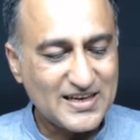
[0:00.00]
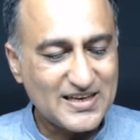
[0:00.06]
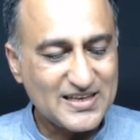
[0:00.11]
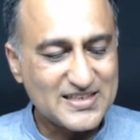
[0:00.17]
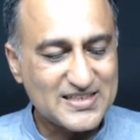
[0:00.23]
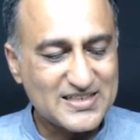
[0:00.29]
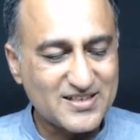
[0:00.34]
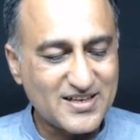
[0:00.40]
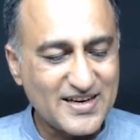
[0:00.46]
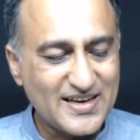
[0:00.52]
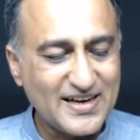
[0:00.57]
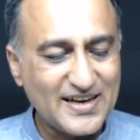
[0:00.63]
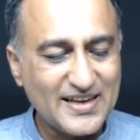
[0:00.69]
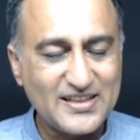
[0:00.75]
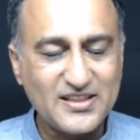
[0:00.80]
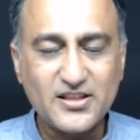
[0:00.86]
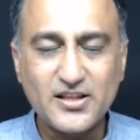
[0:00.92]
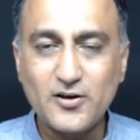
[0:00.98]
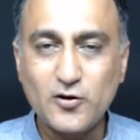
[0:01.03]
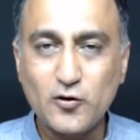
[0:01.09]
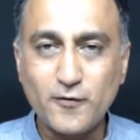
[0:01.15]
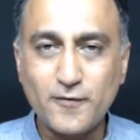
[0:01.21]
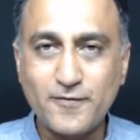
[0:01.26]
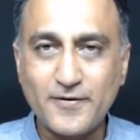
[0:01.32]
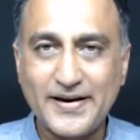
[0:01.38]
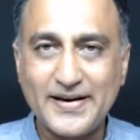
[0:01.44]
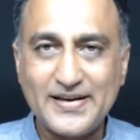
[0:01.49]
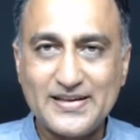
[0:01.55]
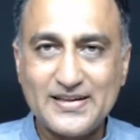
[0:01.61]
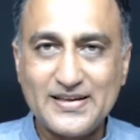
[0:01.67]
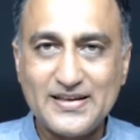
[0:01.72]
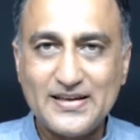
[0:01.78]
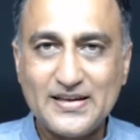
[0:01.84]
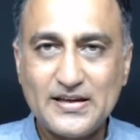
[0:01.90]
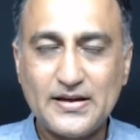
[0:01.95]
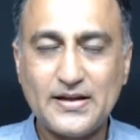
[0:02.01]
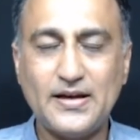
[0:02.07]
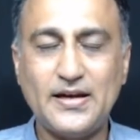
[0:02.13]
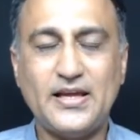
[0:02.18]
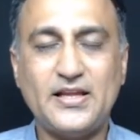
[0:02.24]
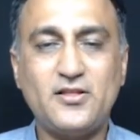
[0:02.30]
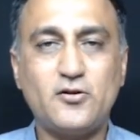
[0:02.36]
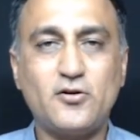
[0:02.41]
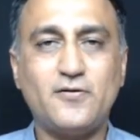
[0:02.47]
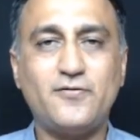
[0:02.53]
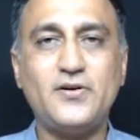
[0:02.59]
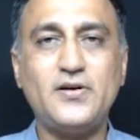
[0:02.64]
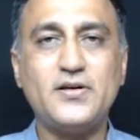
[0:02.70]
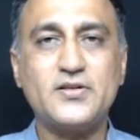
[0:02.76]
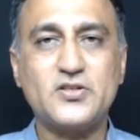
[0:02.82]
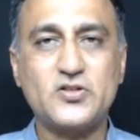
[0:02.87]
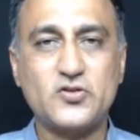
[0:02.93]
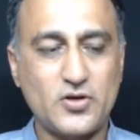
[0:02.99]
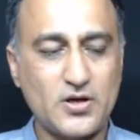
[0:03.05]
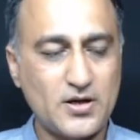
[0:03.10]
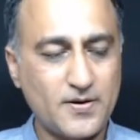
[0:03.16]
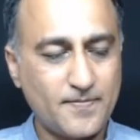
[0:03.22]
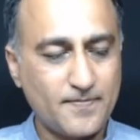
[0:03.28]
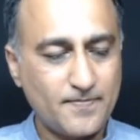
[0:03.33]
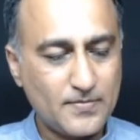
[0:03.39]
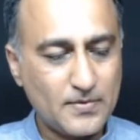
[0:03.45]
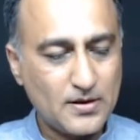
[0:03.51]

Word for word: string length to find the length of a string.